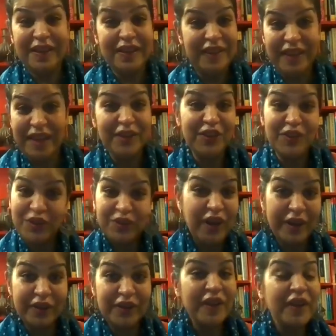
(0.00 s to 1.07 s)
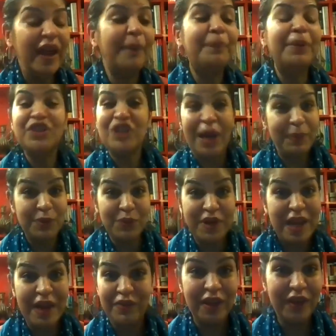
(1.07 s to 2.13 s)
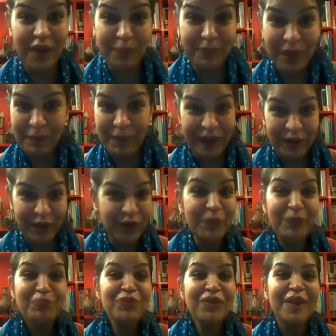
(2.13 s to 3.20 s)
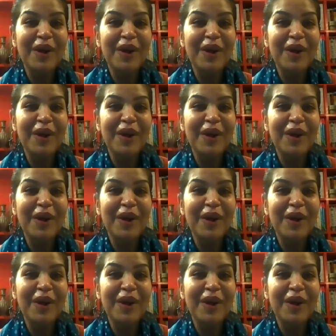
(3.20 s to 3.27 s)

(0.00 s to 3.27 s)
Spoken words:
Indian then, you know, a Punjabi would never give up their mango.